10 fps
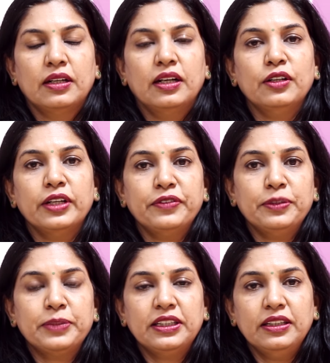Hello
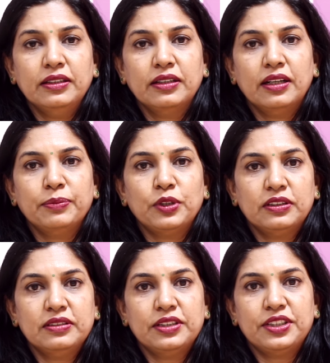everybody, I'm
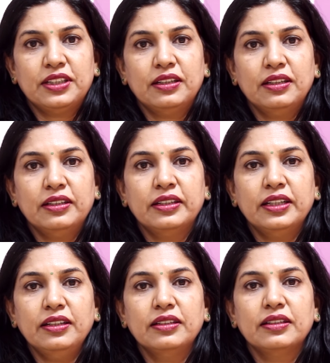Dr. Shashikala
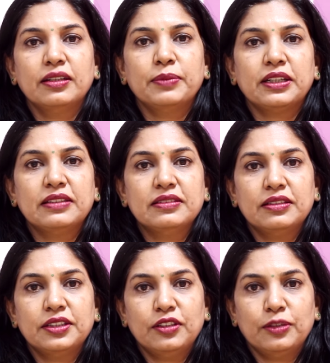Hande. I'm a
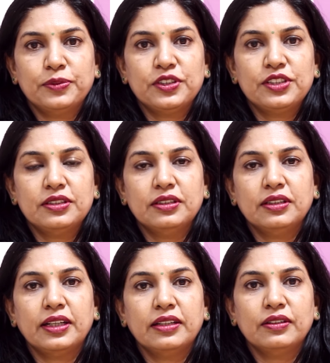consultant obstetrician
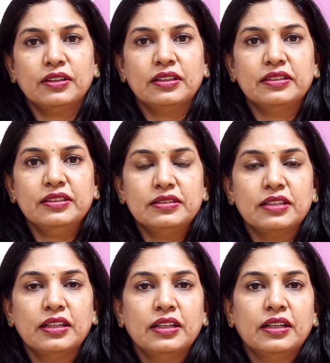and
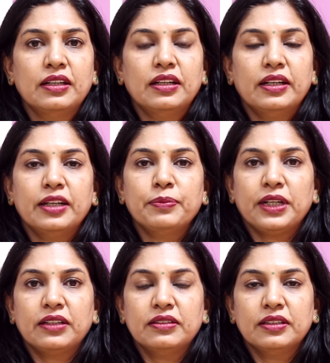gynecologist and I'm
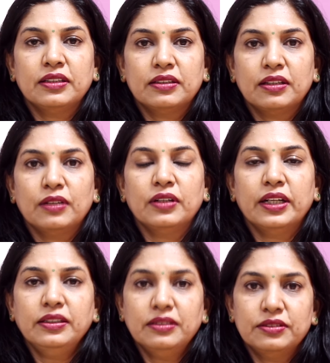practicing at
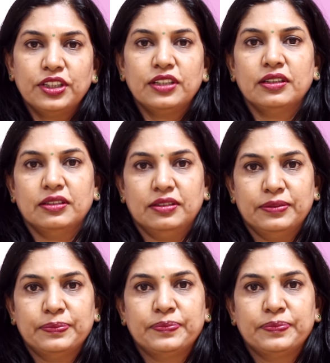Cloud9, Jayanagar.